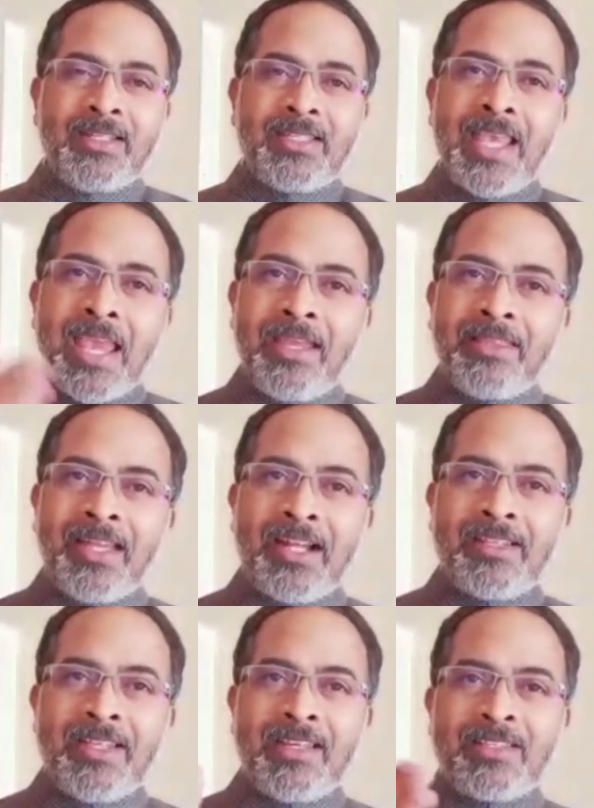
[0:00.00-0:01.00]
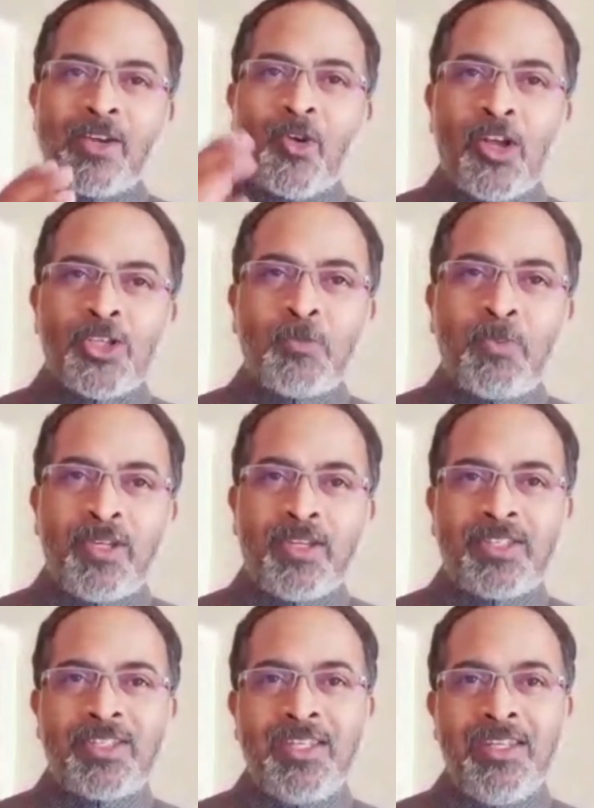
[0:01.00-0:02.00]
saying that there is a
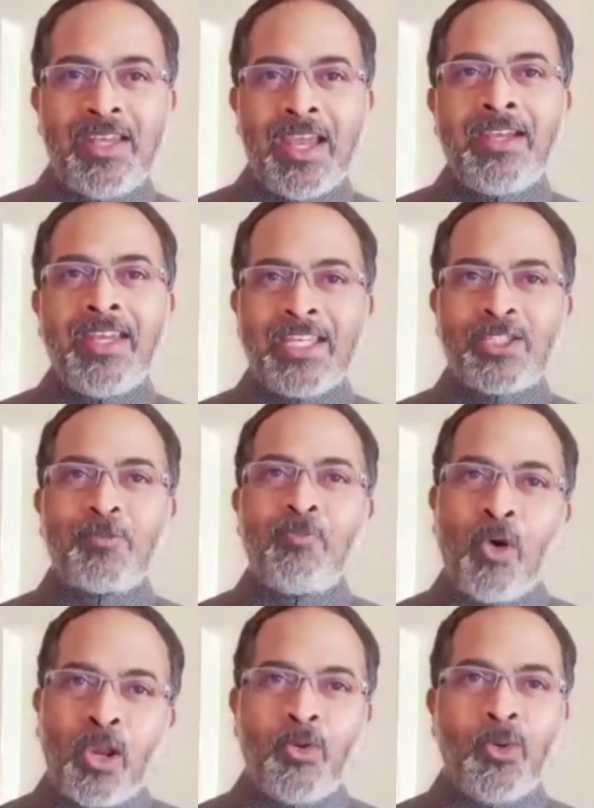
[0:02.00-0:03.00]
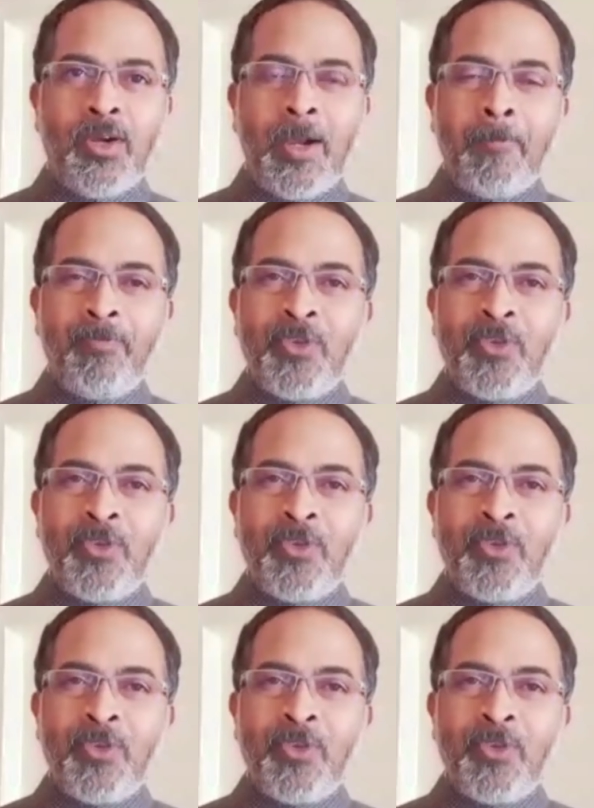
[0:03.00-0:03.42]
conspiracy against Bollywood?